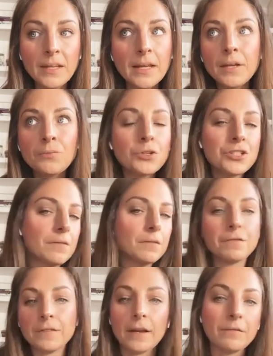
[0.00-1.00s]
in whichever
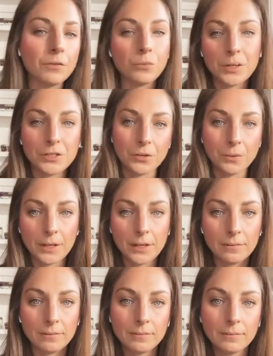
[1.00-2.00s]
flavor we do it
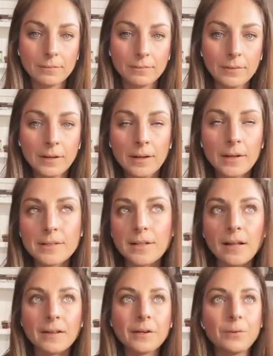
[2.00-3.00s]
in. It's
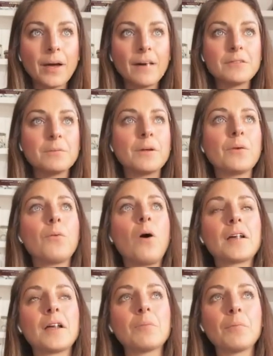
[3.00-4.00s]
not like we have to be
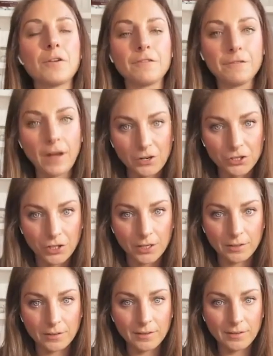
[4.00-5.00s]
walking
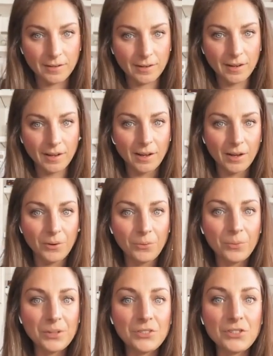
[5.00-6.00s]
perfection.
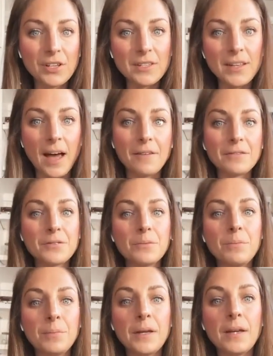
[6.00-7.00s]
We just have to
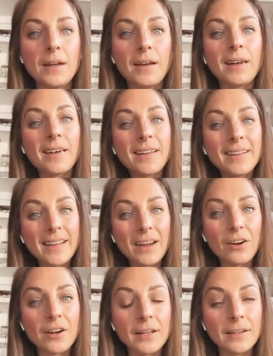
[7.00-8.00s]
be
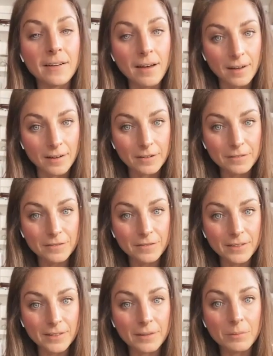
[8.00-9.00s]
clear
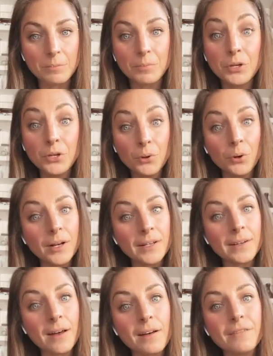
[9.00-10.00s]
enough, pure
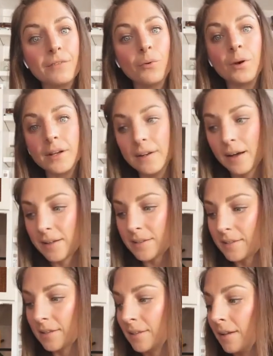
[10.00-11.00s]
enough,
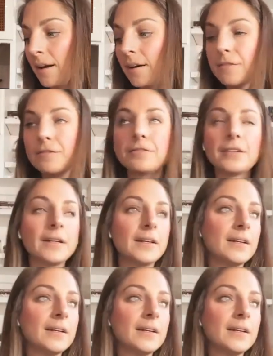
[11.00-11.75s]
organized enough,